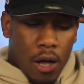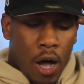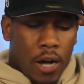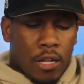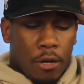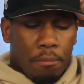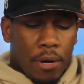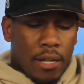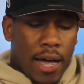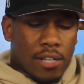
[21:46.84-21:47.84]
Clint
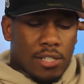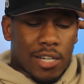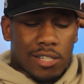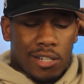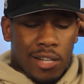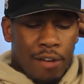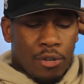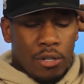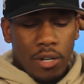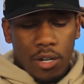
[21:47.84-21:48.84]
Capella has 6 and
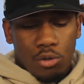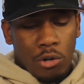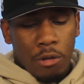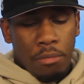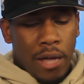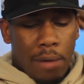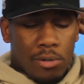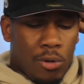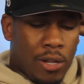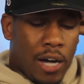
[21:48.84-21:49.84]
11. Joel Embiid
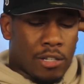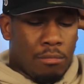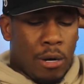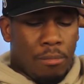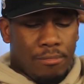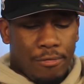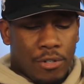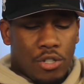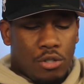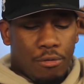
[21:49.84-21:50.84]
absolutely locked him up.
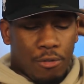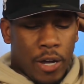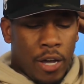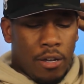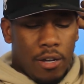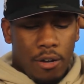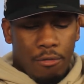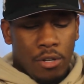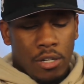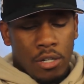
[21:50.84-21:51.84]
Finished 2 for 8.
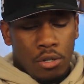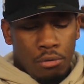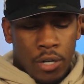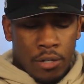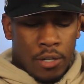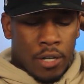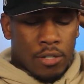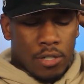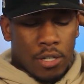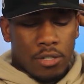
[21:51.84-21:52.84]
Really didn't do nothing
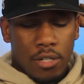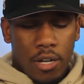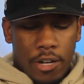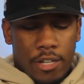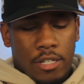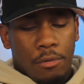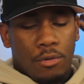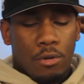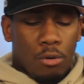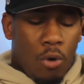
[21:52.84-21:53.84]
against us.
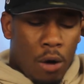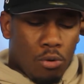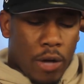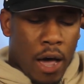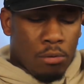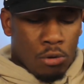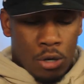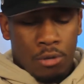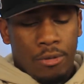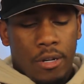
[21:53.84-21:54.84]
Timothy
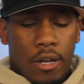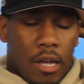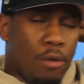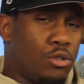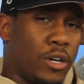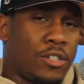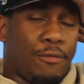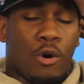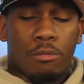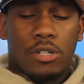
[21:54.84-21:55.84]
Luwawu-Cabarrot. He was on his
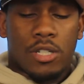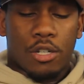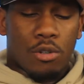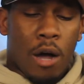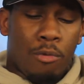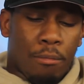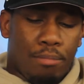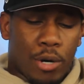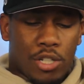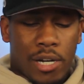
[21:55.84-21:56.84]
former Sixer at one
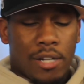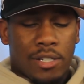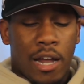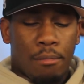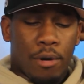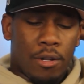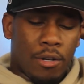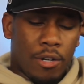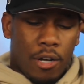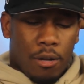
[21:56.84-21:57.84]
point. Shout out to that brother.
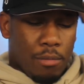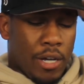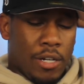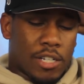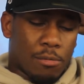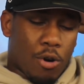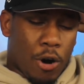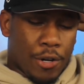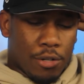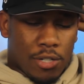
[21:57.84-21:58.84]
But he did some
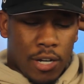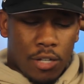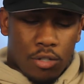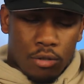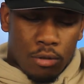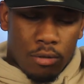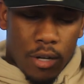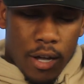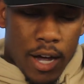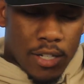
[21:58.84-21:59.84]
cardio today too.
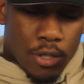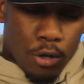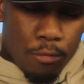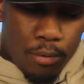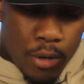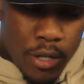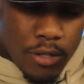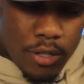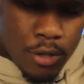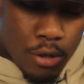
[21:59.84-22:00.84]
Had 0
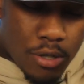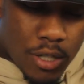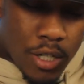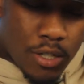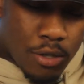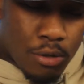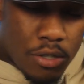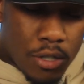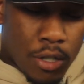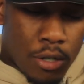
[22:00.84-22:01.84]
points, 0 assists, 0
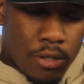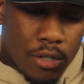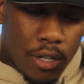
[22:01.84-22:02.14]
steals,